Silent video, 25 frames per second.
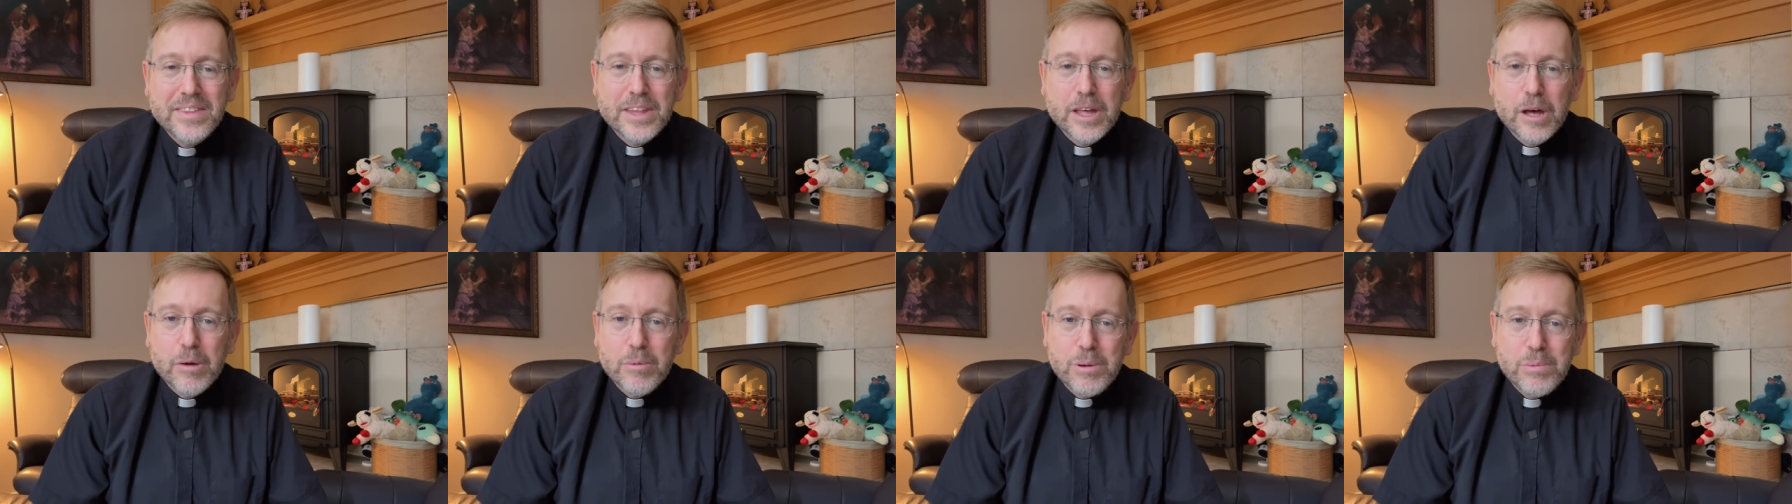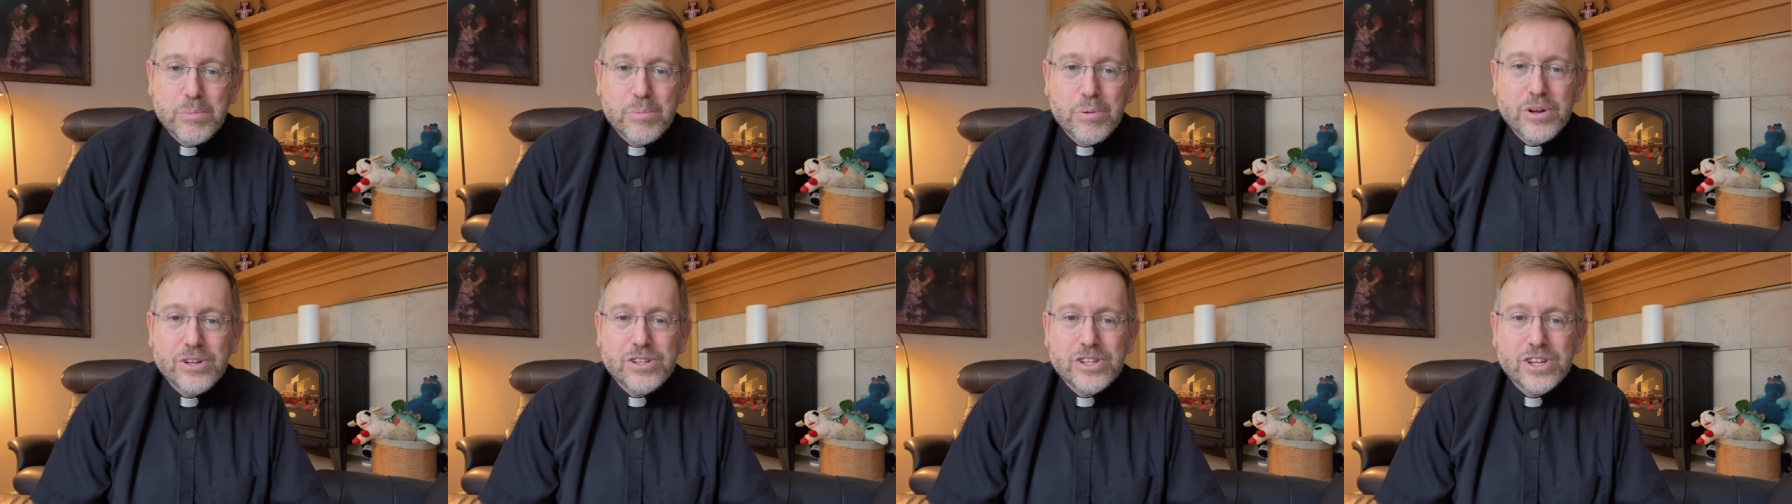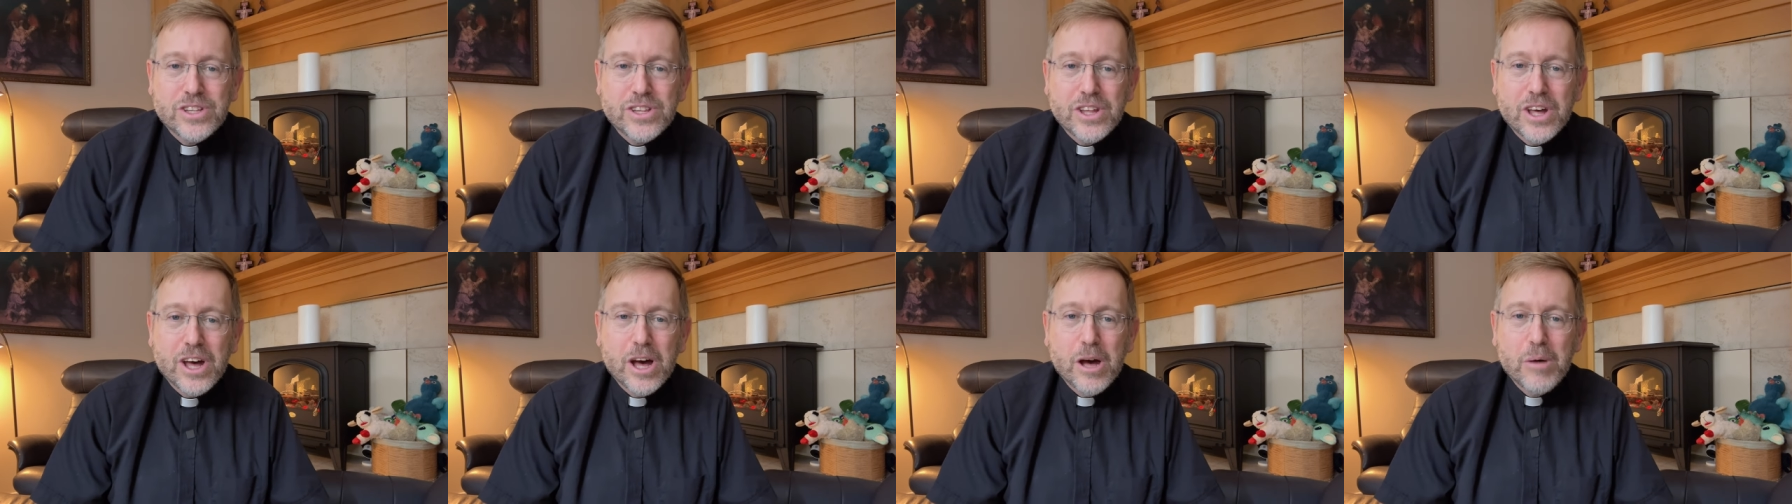I'll be
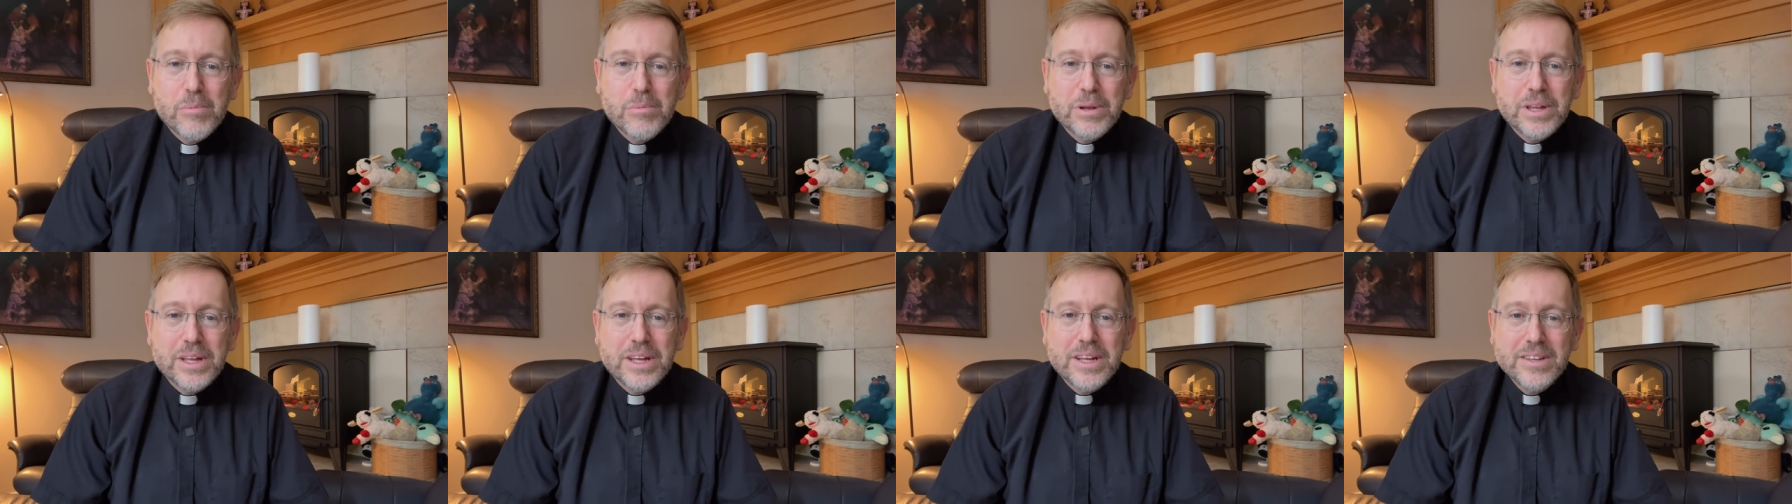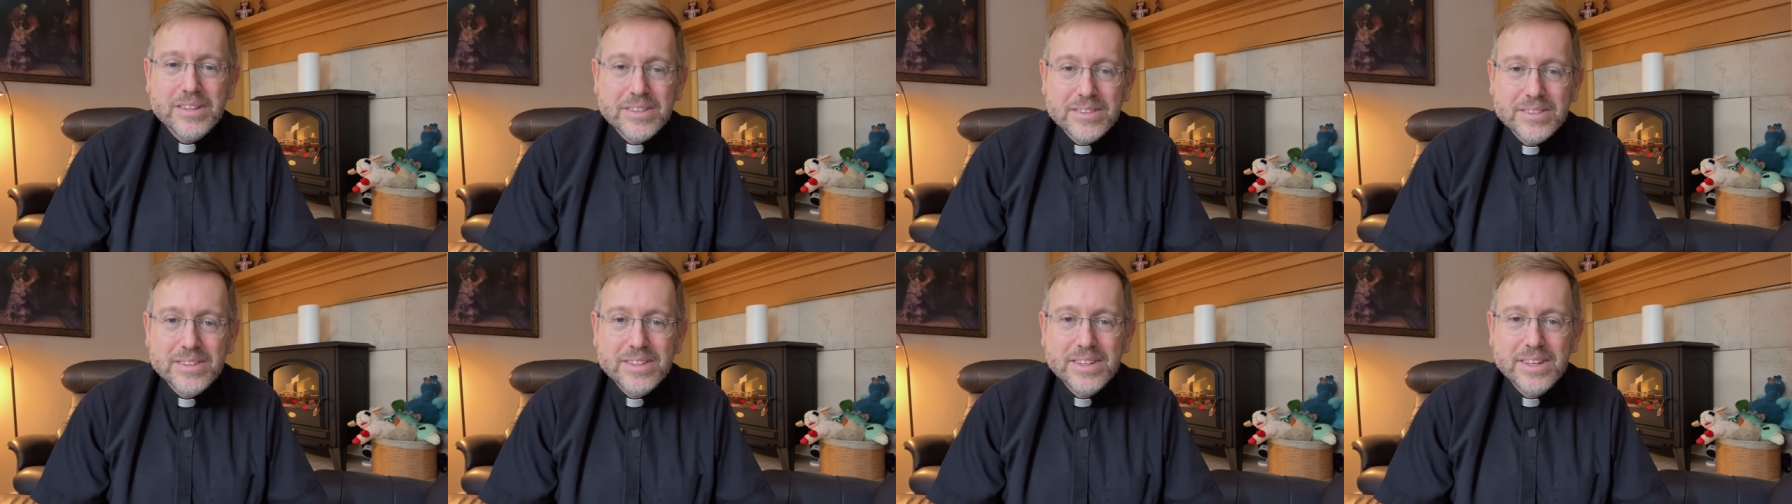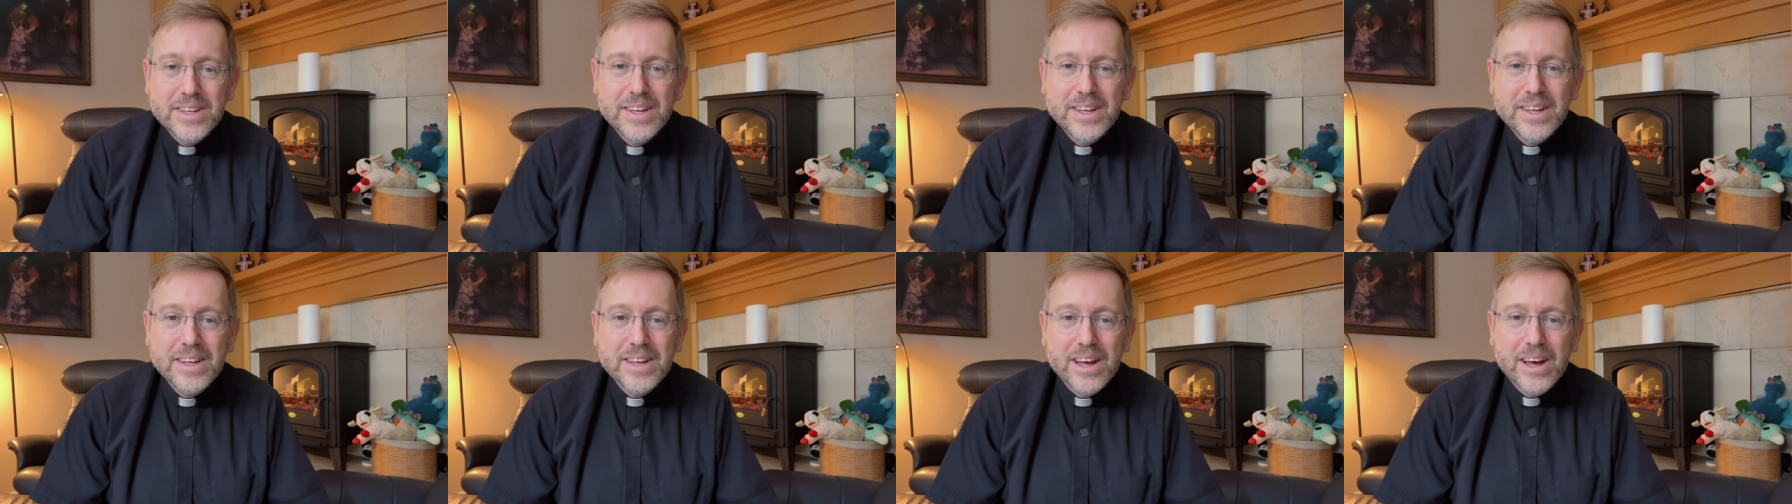preaching the homily
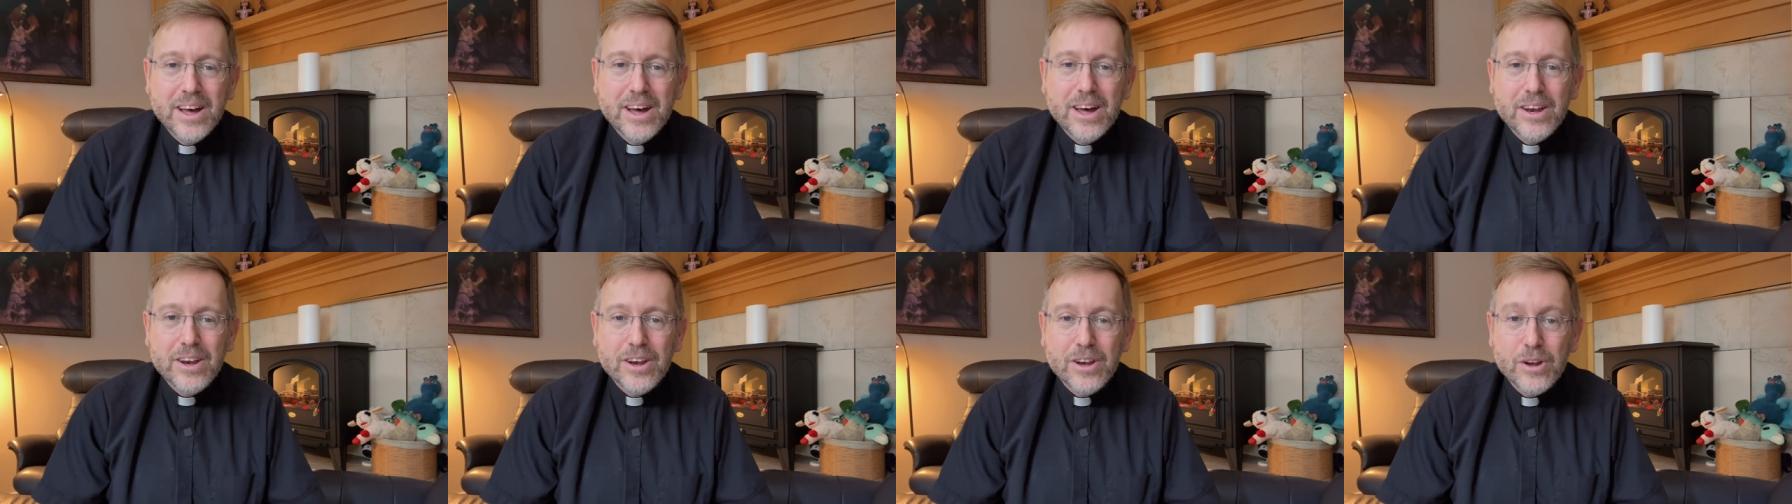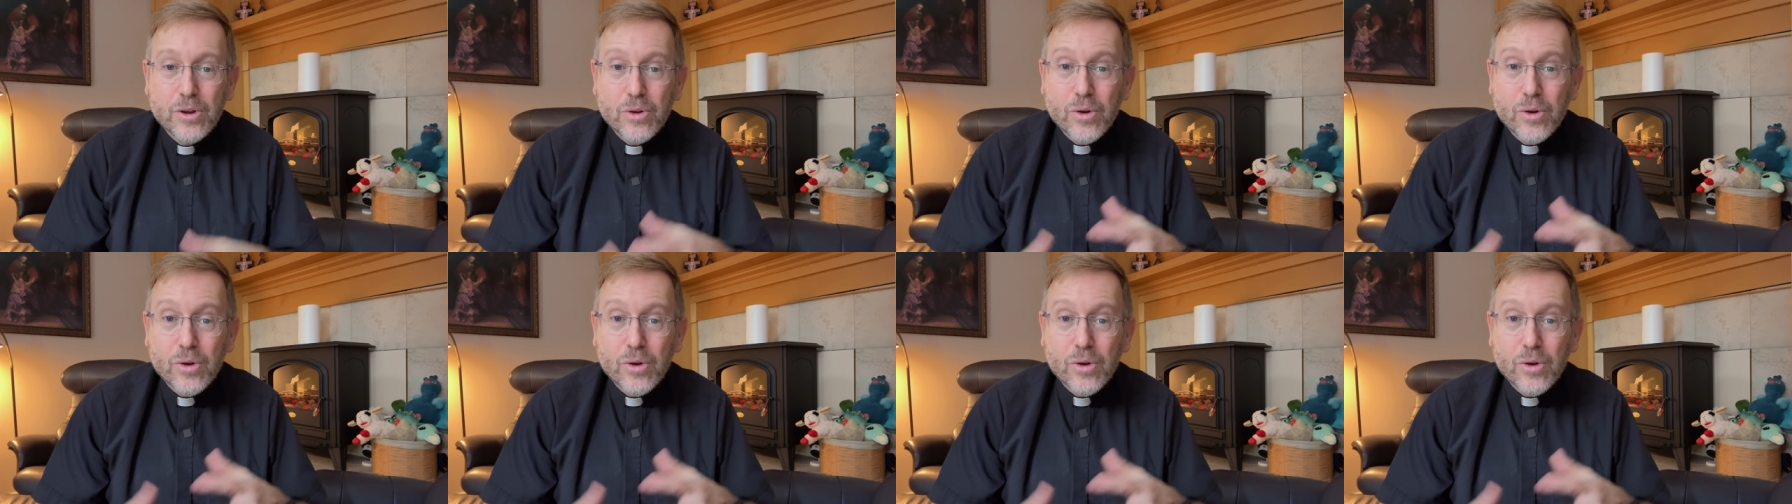on